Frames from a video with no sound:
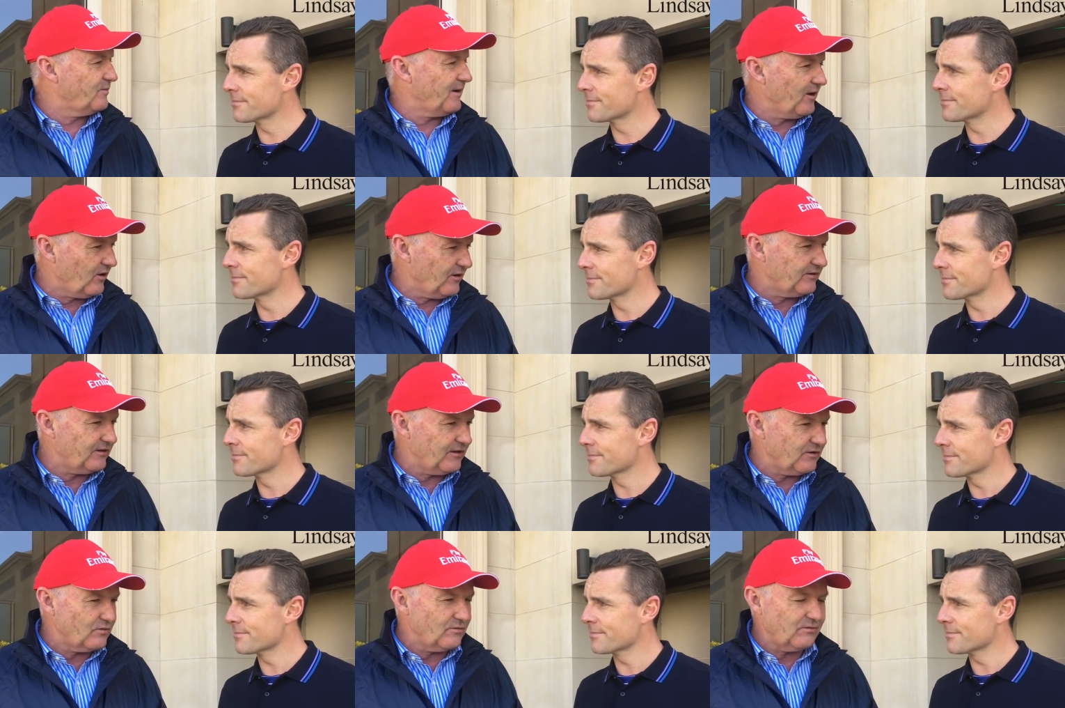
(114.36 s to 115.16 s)
Speaker 1: will be
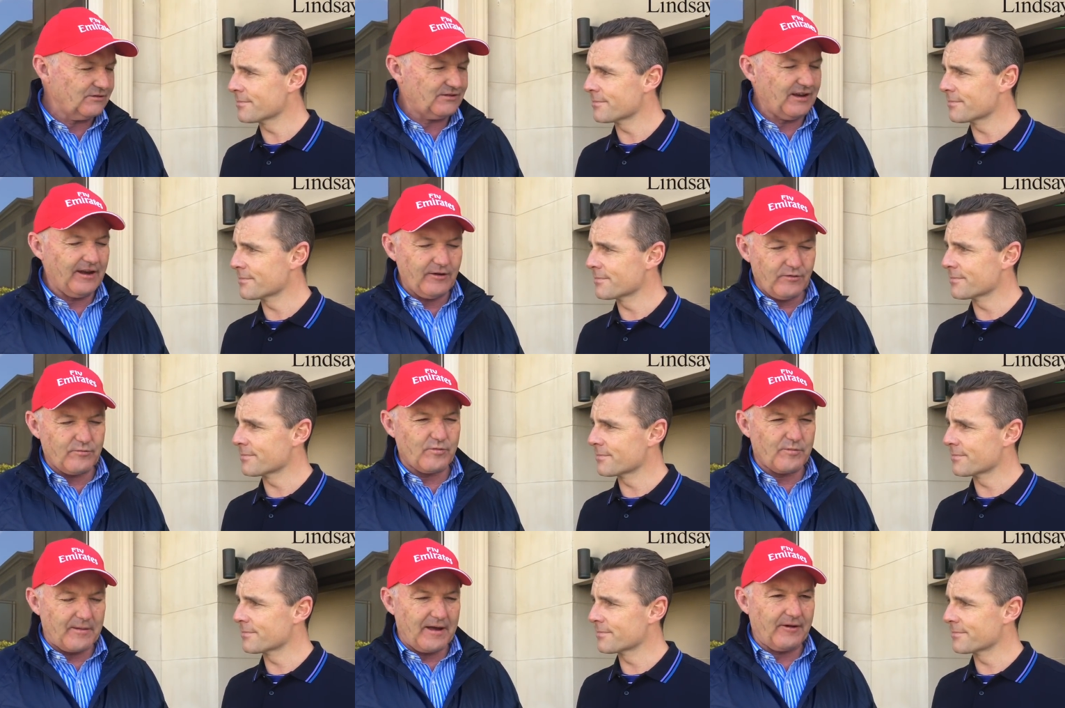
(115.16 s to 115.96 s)
ideal.
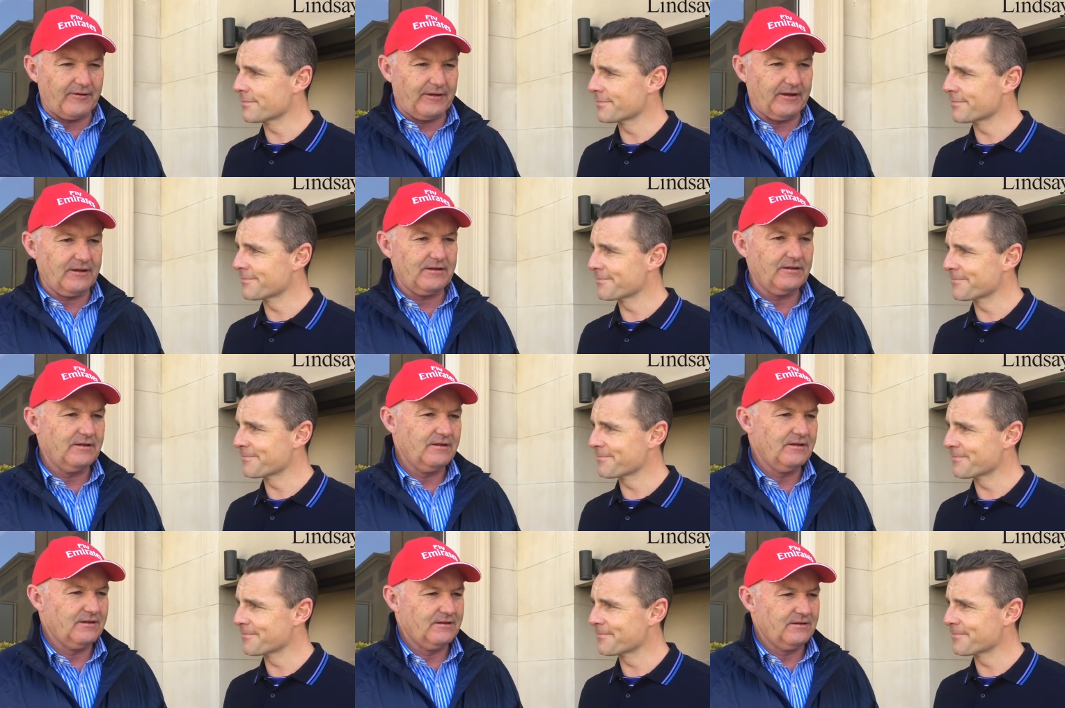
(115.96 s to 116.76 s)
Terrible barrier.
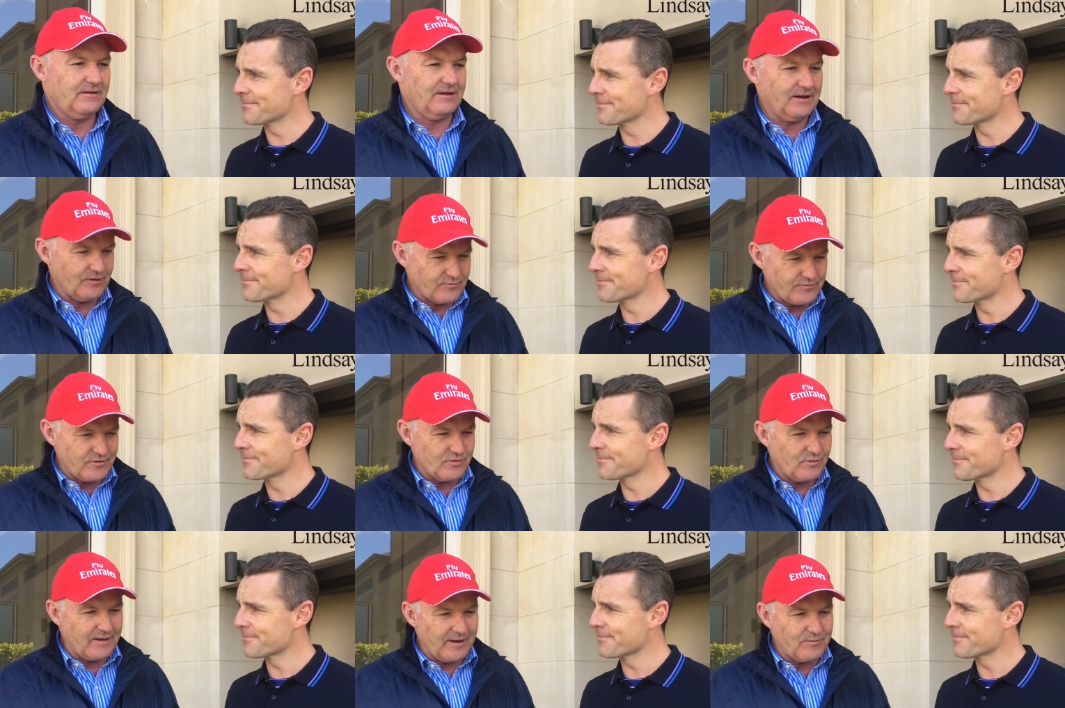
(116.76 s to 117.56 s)
Need a
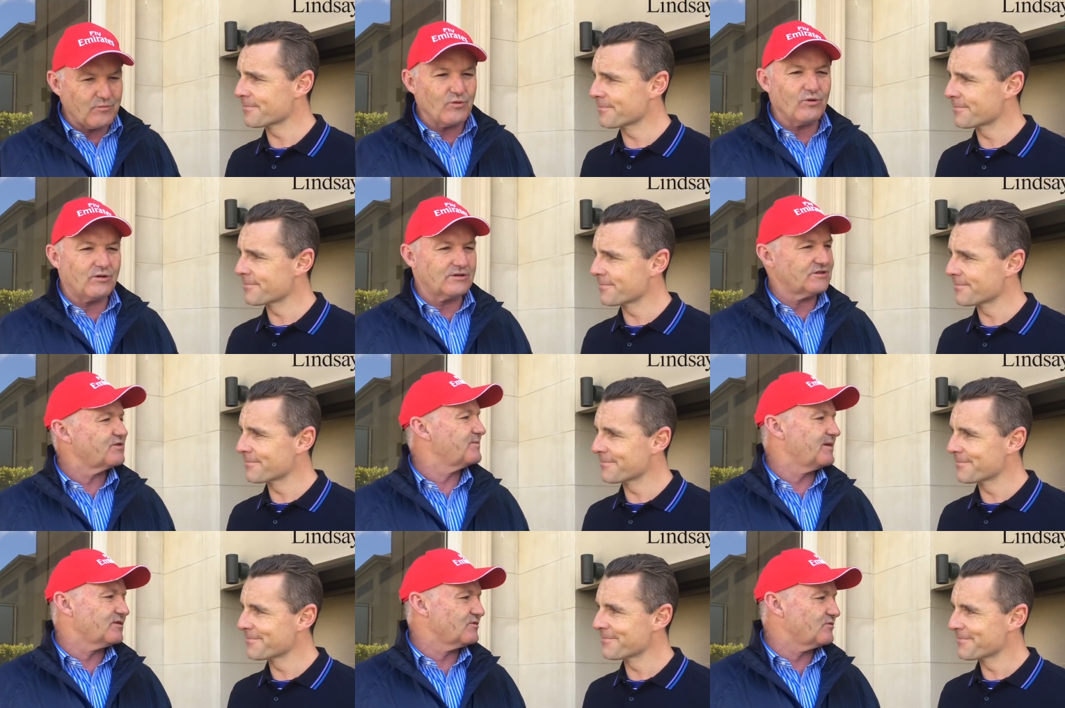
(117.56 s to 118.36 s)
real M Walker
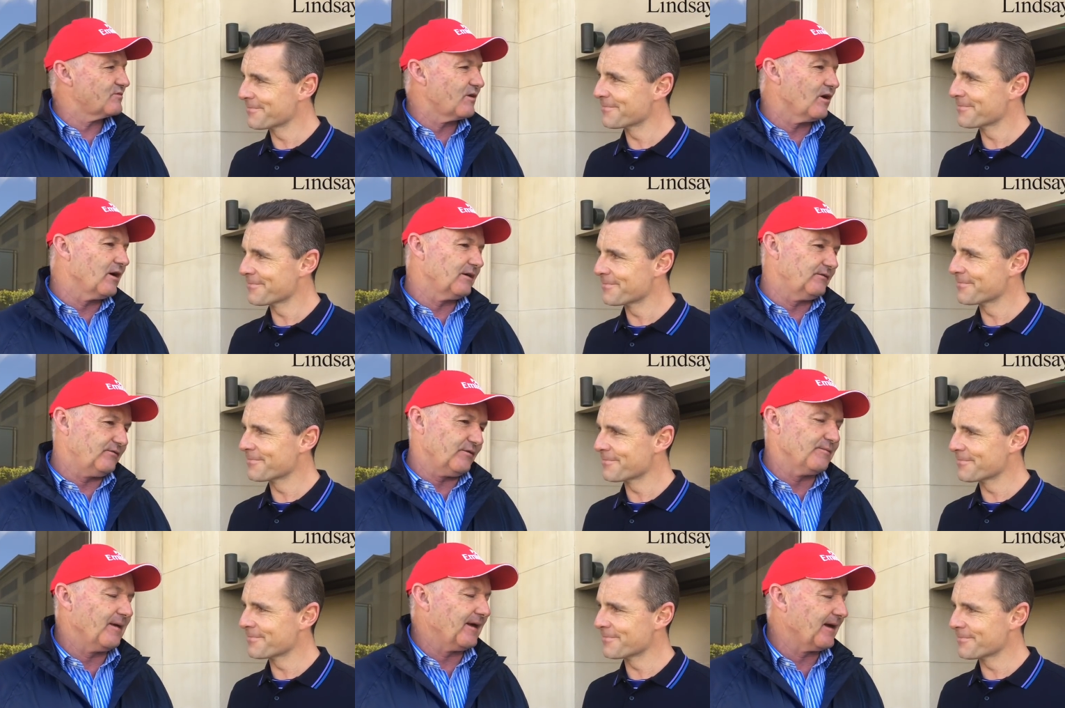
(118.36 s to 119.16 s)
special ride
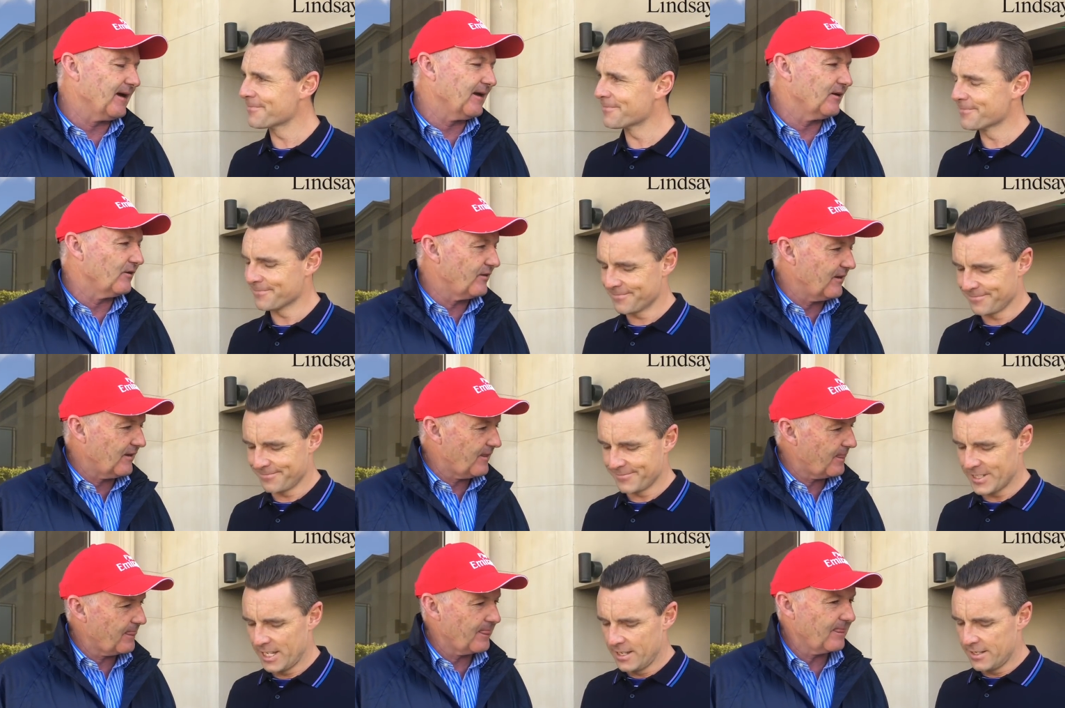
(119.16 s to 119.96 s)
from that gate, I
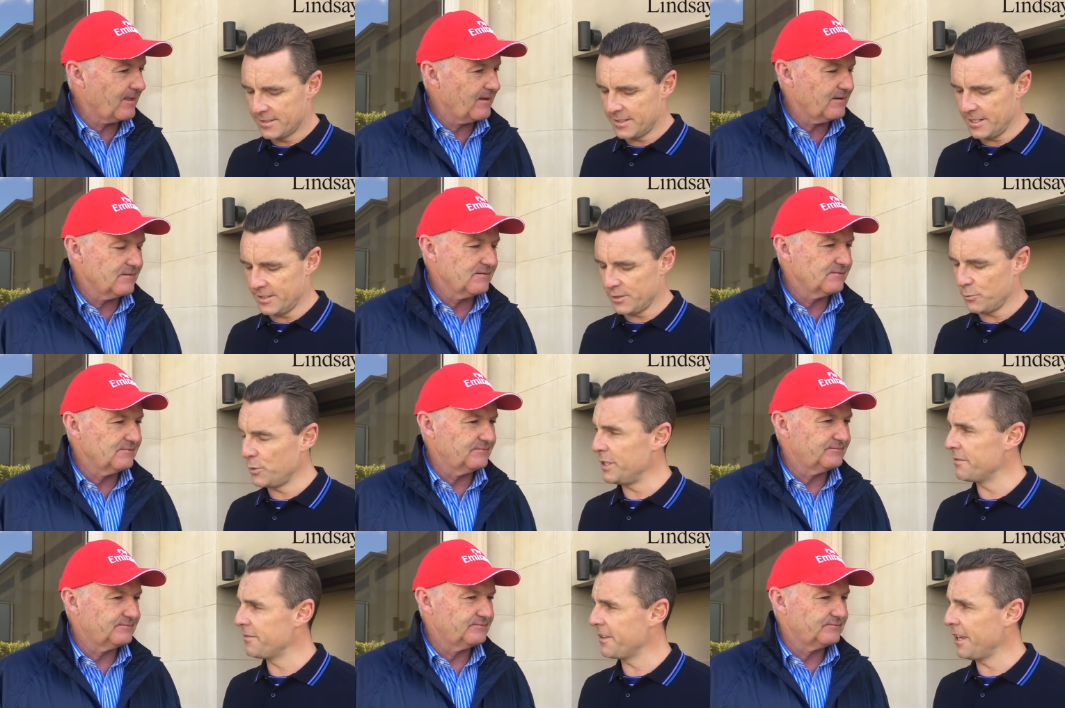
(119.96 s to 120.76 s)
think.
Speaker 2: Centre
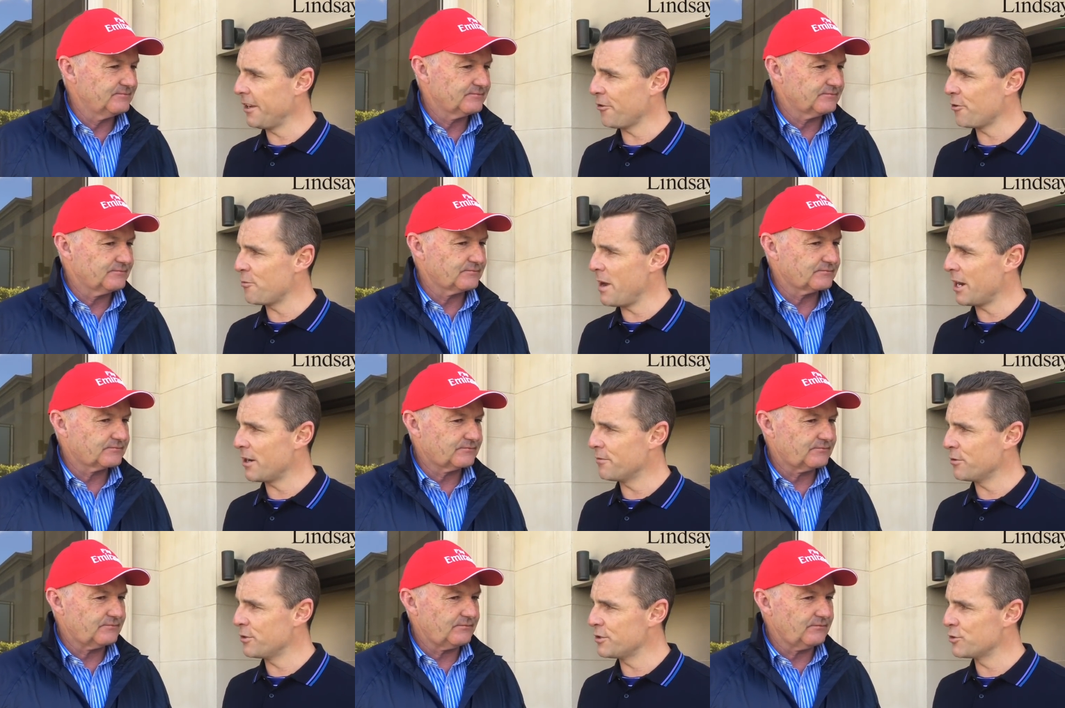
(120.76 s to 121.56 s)
win for Kerrin
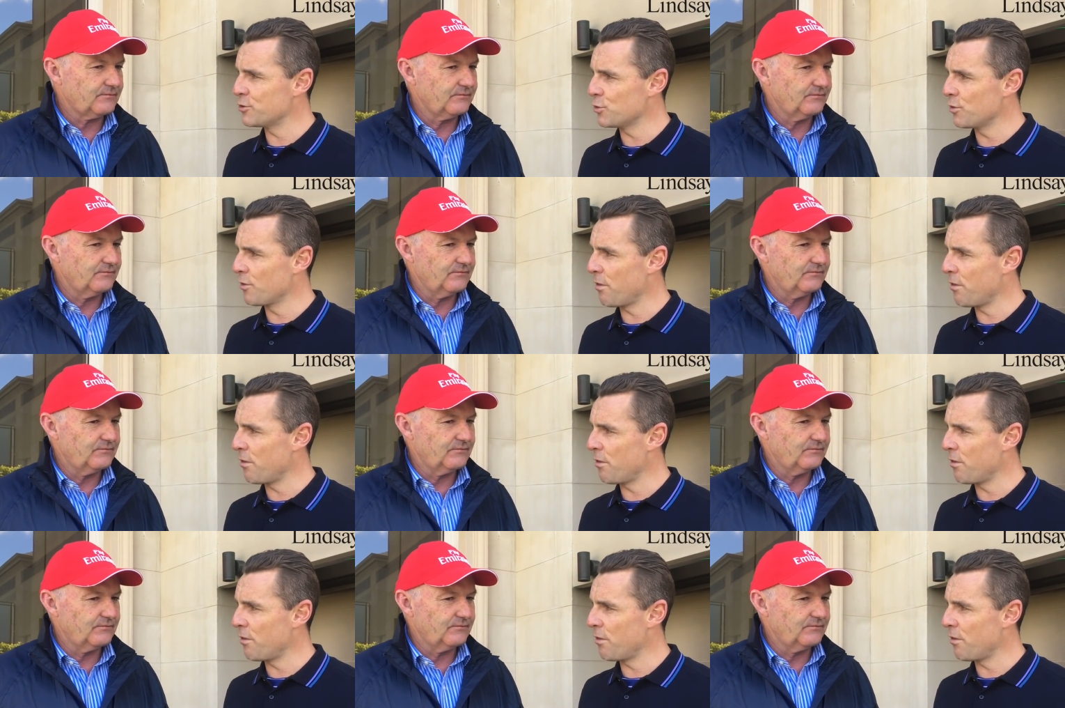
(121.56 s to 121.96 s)
McEvoy's drawn